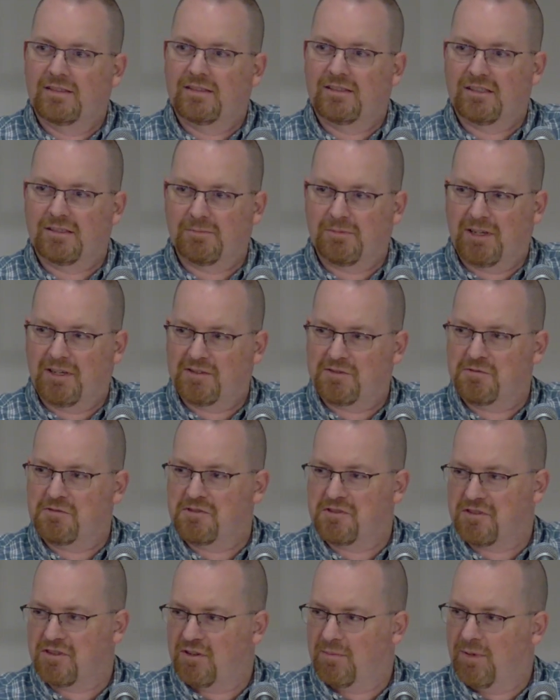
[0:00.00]
I'm not too
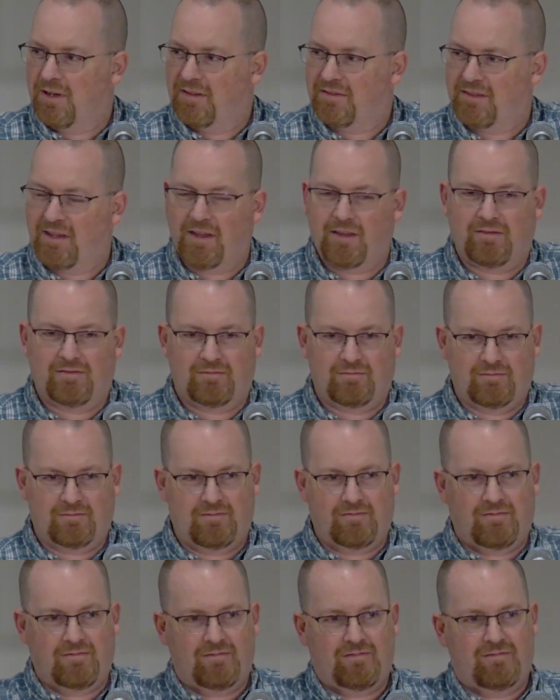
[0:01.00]
sure about that
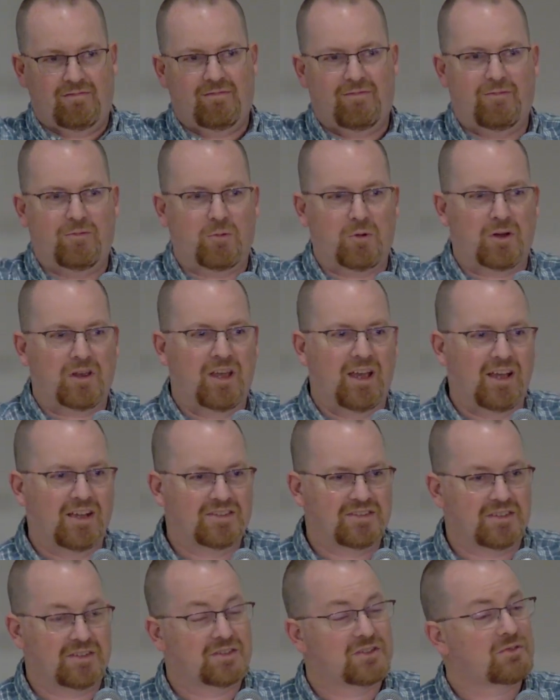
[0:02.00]

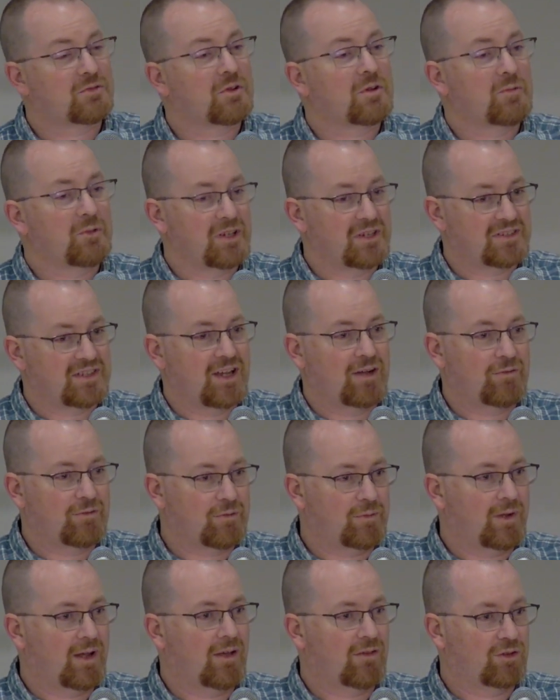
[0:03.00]
forecast that's 3 weeks out from now.